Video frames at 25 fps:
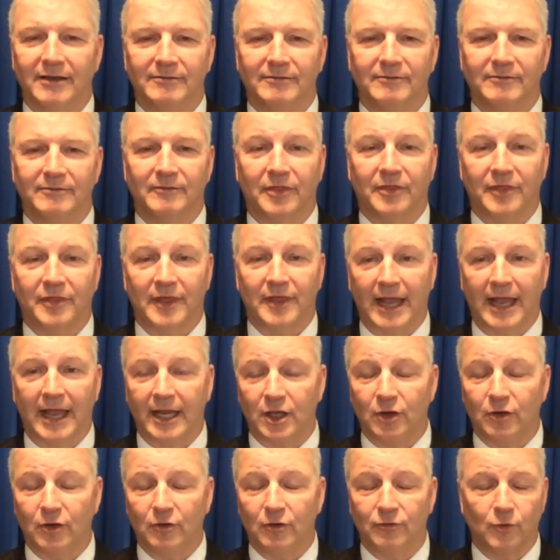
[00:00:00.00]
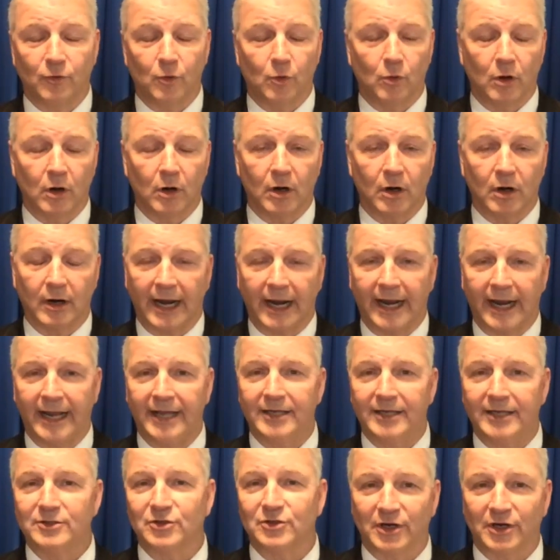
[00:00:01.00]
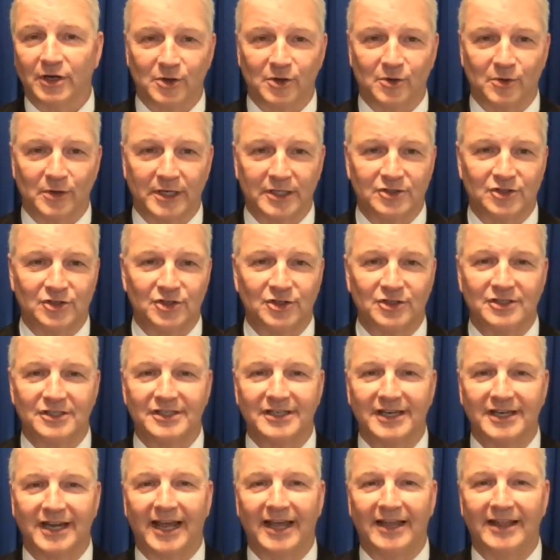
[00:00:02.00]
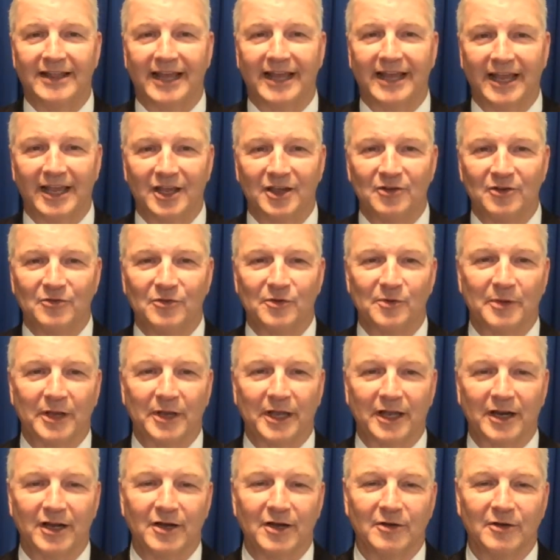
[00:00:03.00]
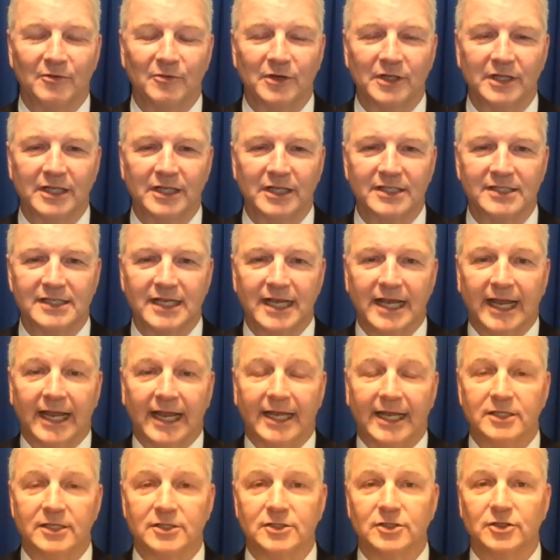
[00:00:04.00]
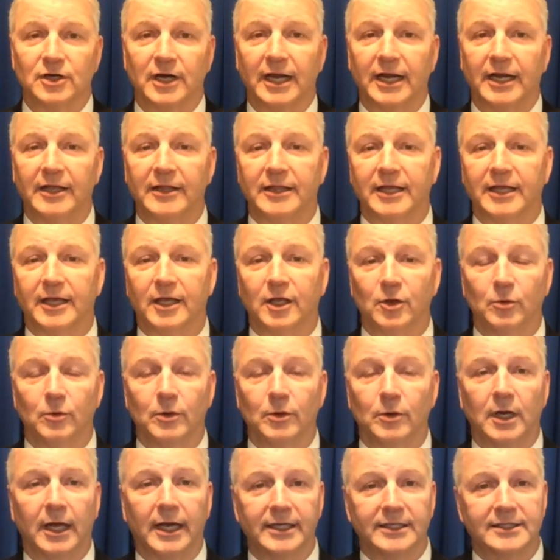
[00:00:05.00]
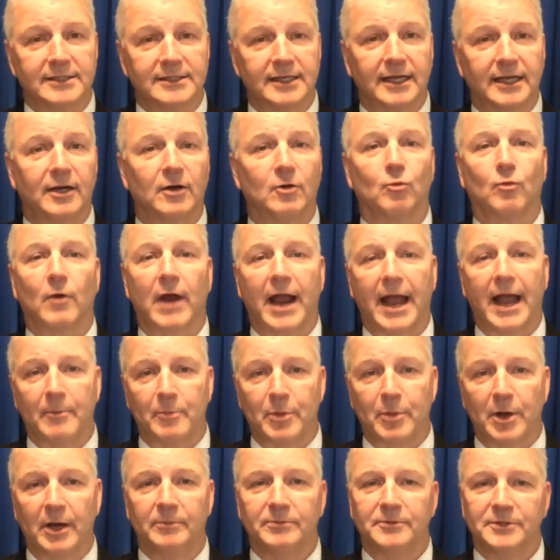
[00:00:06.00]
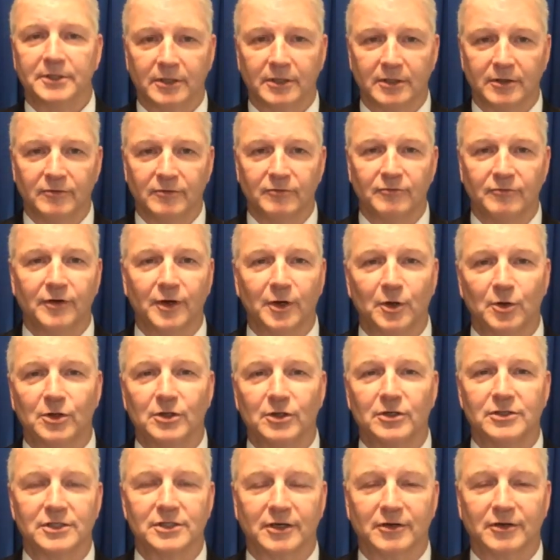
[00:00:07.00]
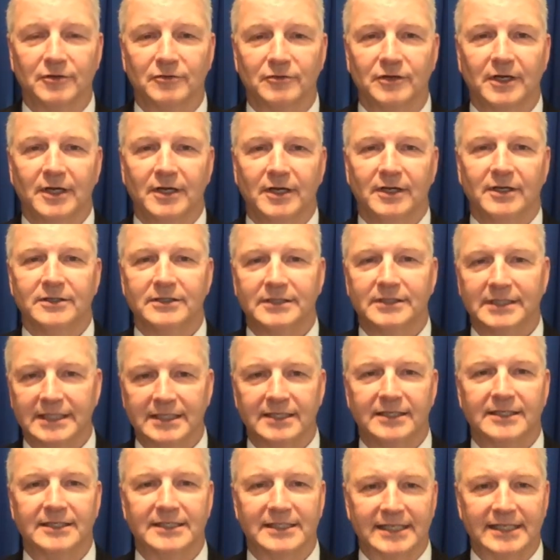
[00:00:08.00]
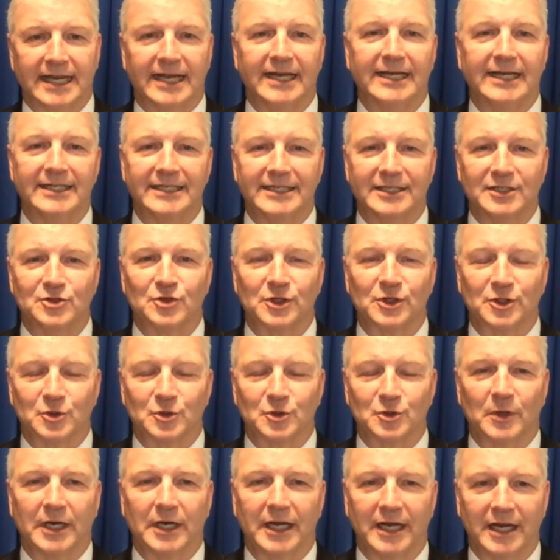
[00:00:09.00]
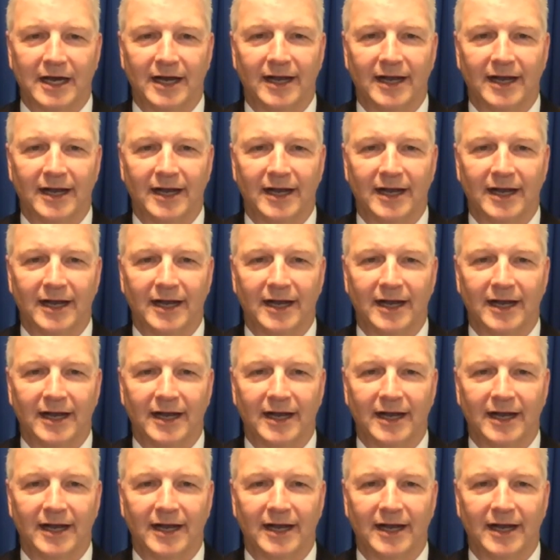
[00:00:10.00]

Thank you for answering our questions today. Thank you for being on with us. Is there anything you would like to say to wrap up to the voters of Senate District 29?